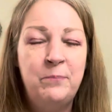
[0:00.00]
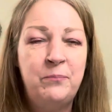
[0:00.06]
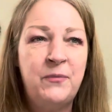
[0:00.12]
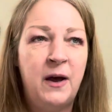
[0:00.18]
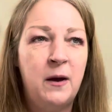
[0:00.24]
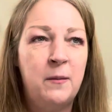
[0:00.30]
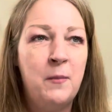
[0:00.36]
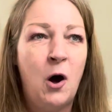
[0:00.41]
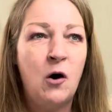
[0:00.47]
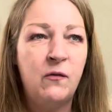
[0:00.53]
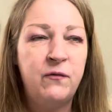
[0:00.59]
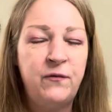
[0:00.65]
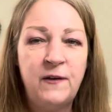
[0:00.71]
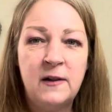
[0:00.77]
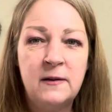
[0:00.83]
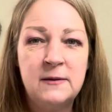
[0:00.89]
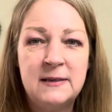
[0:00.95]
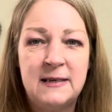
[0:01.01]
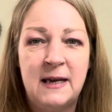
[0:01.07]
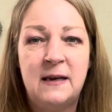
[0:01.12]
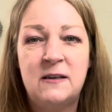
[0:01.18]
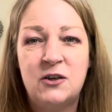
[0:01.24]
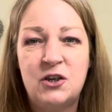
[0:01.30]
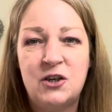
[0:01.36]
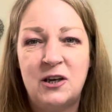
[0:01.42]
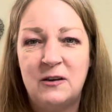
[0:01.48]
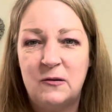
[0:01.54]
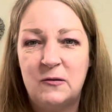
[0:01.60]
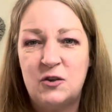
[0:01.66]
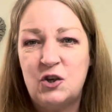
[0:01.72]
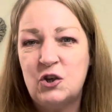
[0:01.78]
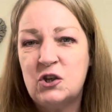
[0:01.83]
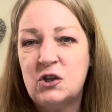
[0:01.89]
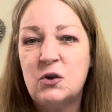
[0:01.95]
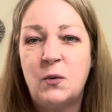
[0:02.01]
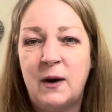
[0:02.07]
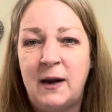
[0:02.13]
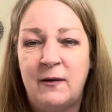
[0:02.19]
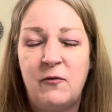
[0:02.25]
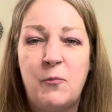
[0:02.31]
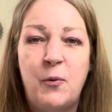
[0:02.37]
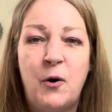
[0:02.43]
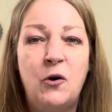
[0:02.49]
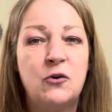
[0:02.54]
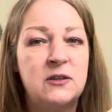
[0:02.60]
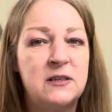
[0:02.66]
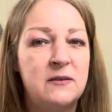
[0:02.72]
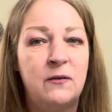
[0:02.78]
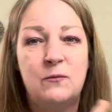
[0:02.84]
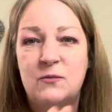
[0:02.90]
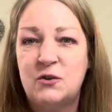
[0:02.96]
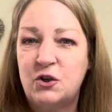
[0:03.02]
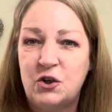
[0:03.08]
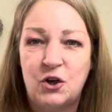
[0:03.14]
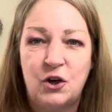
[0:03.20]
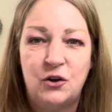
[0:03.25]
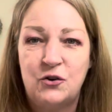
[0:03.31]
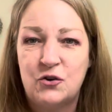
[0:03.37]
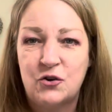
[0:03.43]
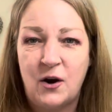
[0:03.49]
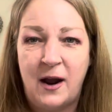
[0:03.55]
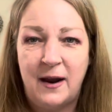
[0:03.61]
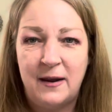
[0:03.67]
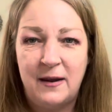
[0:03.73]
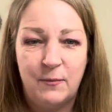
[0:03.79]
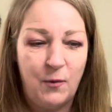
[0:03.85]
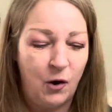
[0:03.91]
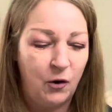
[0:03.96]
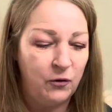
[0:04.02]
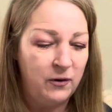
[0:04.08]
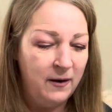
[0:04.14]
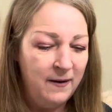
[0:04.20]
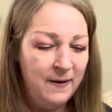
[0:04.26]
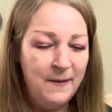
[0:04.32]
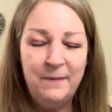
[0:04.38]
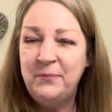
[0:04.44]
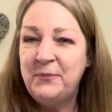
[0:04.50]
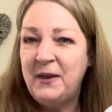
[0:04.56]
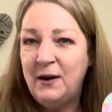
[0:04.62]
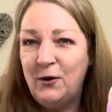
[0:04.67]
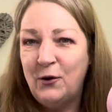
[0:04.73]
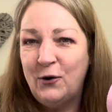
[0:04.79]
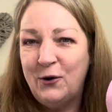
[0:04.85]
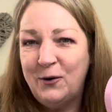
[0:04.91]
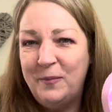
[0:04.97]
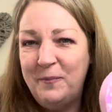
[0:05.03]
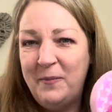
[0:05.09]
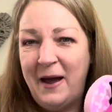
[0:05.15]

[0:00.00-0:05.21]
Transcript: that are more filled in shoes, just so we can have a box of them so she can try them on, you know.